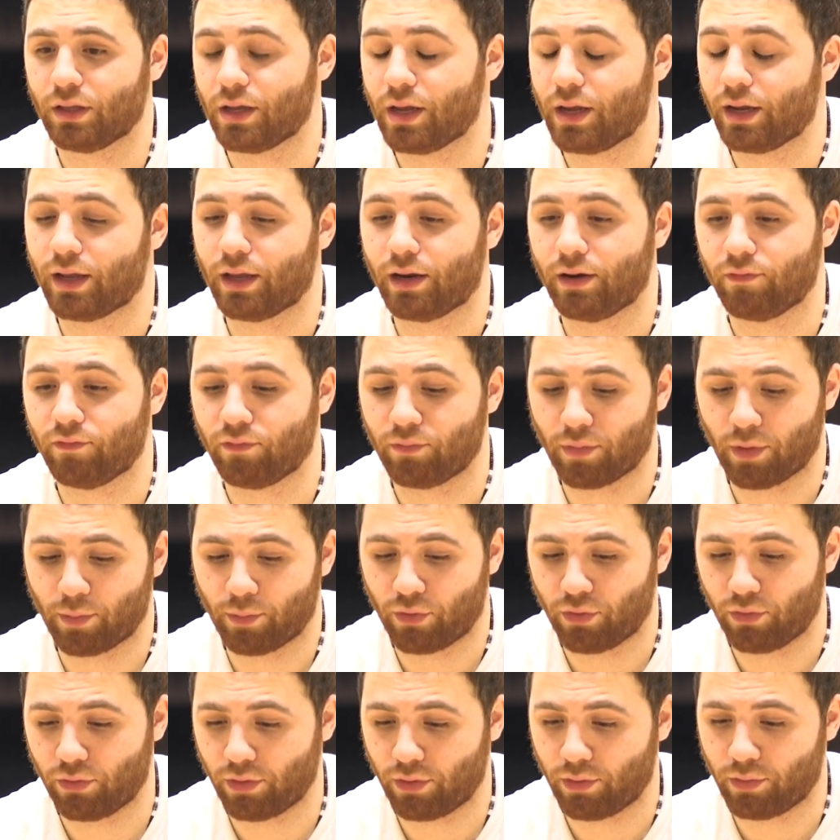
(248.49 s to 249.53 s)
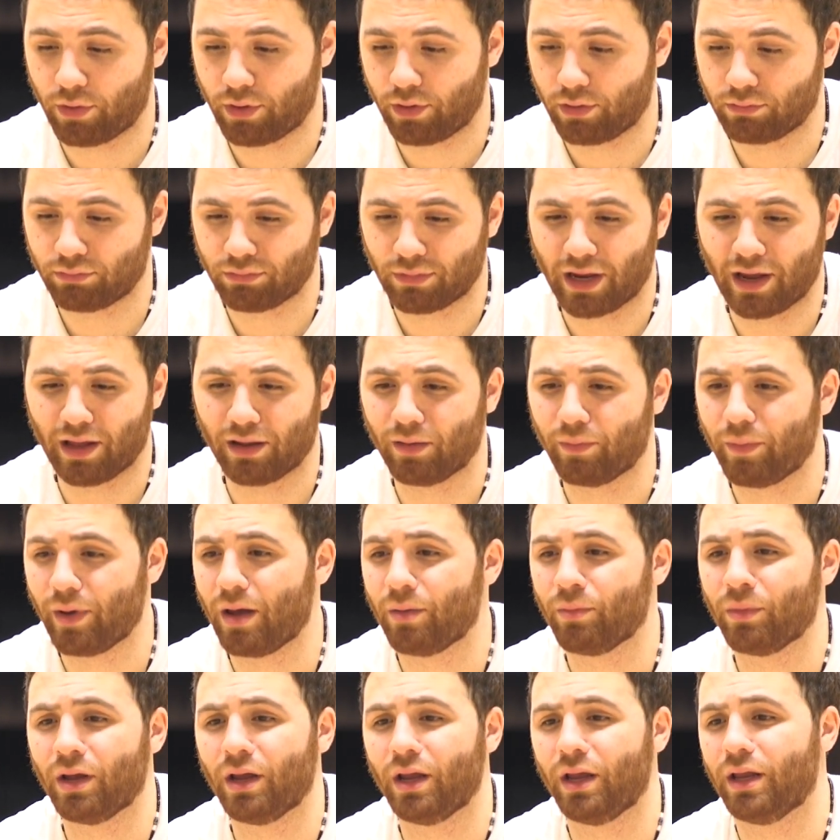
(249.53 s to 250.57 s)
can't even remember who they were.
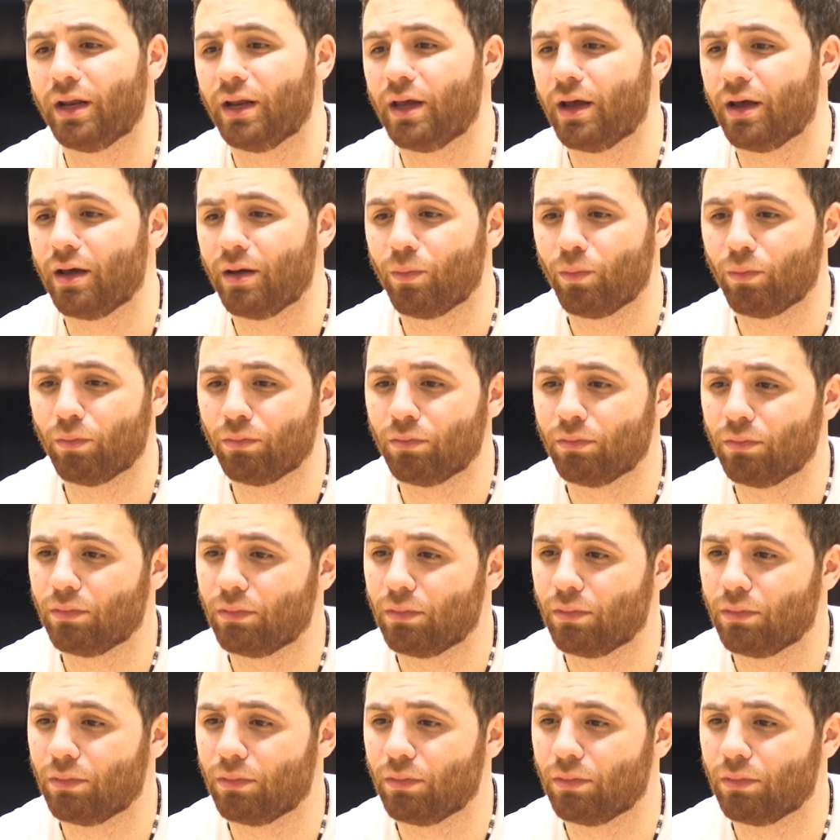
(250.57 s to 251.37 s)
Alabama A&M.